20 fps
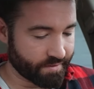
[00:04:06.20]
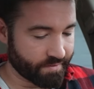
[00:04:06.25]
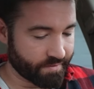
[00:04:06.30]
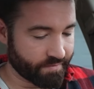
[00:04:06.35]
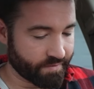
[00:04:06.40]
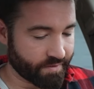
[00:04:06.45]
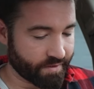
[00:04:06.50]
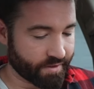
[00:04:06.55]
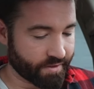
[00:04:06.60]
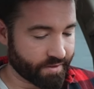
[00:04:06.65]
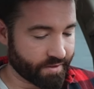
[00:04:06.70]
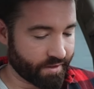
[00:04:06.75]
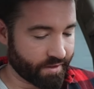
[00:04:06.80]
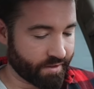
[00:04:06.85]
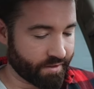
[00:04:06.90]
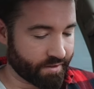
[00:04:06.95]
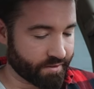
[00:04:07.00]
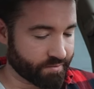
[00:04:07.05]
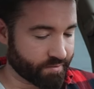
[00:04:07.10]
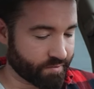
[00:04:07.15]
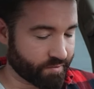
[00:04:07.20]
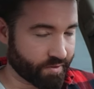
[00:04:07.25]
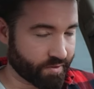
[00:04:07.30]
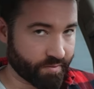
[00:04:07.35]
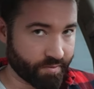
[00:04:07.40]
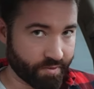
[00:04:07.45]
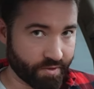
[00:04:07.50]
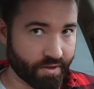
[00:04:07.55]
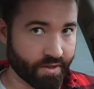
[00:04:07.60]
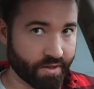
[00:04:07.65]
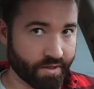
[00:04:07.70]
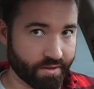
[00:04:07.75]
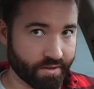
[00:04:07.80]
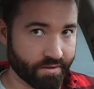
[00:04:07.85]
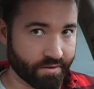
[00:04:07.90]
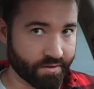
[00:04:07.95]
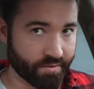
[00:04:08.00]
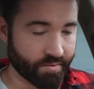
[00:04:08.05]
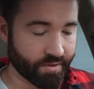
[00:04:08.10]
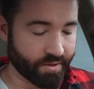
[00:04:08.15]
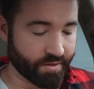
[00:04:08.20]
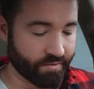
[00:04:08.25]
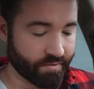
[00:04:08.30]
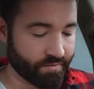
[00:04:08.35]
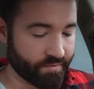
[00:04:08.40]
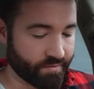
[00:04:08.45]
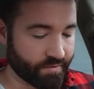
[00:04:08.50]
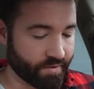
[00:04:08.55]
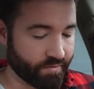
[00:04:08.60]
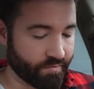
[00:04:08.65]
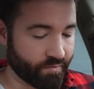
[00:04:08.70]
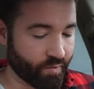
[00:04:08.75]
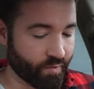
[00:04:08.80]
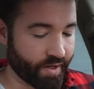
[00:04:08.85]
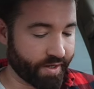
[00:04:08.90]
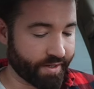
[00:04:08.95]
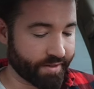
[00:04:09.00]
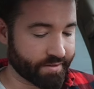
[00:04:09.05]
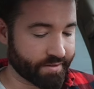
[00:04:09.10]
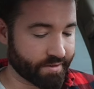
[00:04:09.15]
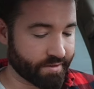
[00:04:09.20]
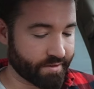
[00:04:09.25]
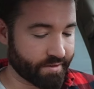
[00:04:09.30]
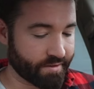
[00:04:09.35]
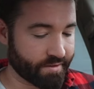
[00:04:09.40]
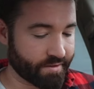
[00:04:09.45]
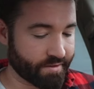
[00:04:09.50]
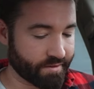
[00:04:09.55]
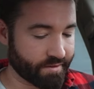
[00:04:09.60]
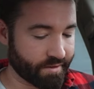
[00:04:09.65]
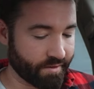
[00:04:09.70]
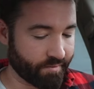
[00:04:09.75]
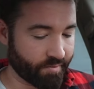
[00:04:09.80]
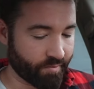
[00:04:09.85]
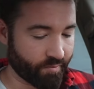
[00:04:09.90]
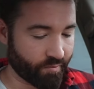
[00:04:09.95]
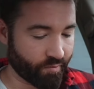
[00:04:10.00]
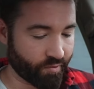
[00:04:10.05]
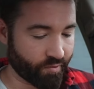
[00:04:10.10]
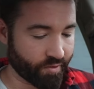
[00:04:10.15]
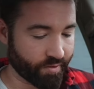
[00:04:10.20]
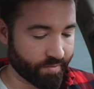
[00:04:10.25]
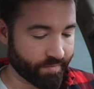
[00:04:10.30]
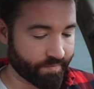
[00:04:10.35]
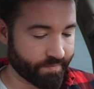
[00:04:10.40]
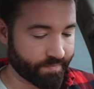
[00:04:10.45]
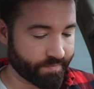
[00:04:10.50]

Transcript: I feel like Canadians would want to put on a little bit of, of weight to keep him warm.